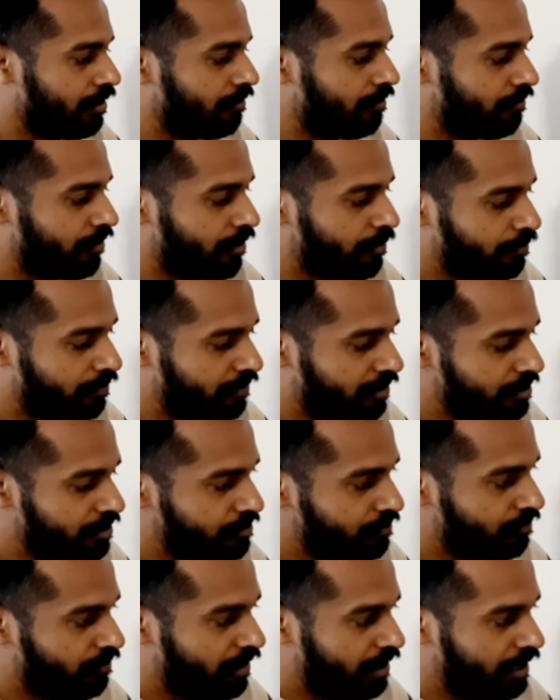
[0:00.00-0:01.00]
From this
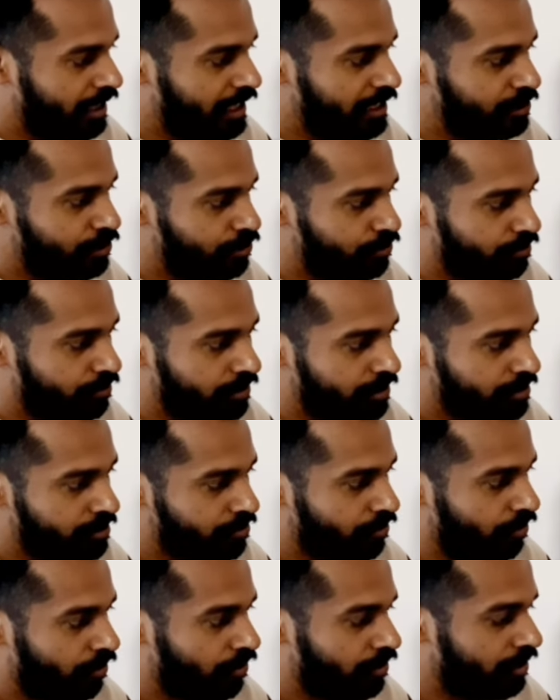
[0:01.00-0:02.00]
1 inch to this
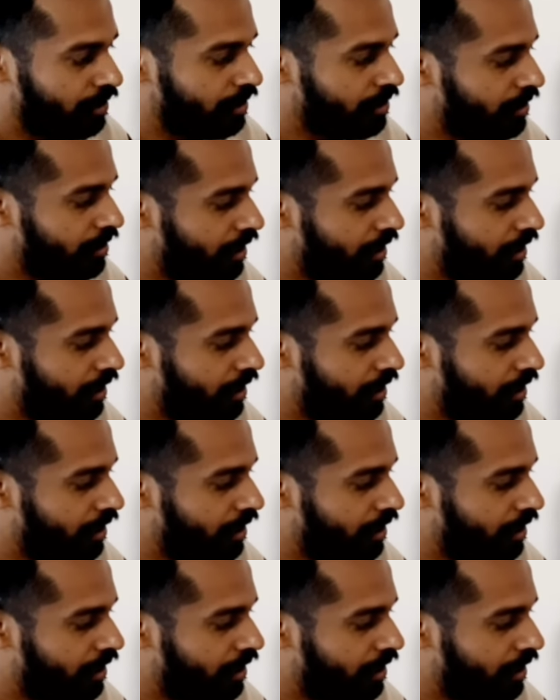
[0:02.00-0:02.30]
corner,